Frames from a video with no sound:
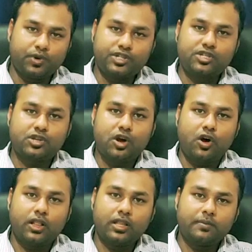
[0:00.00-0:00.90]
puts
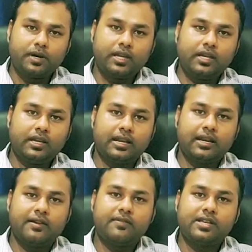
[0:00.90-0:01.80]
all the money and
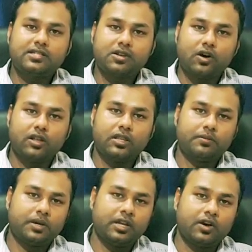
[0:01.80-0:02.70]
invests all the
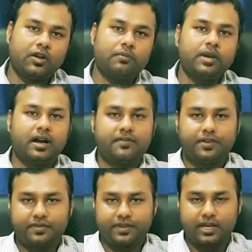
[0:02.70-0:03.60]
money on behalf
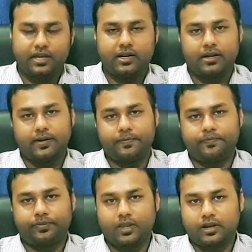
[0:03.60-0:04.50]
of their